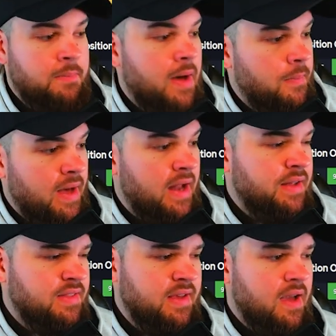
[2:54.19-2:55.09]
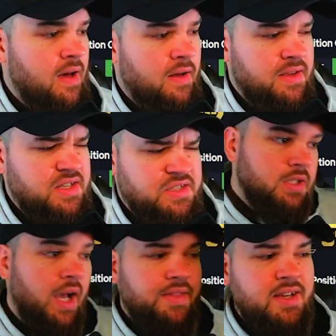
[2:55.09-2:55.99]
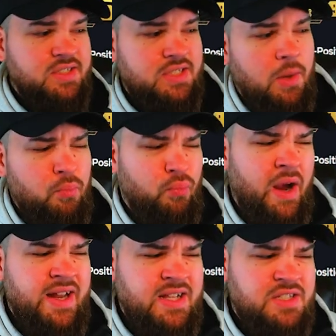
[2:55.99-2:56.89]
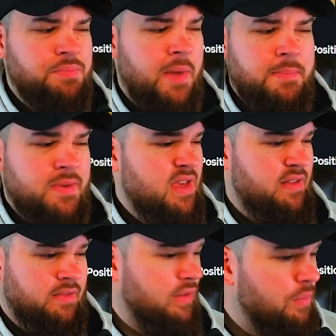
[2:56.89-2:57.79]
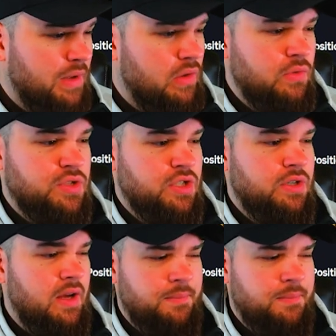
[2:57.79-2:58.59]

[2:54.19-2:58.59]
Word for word: My bad. I think uh, he's, I think some right ends might be a little bit closer.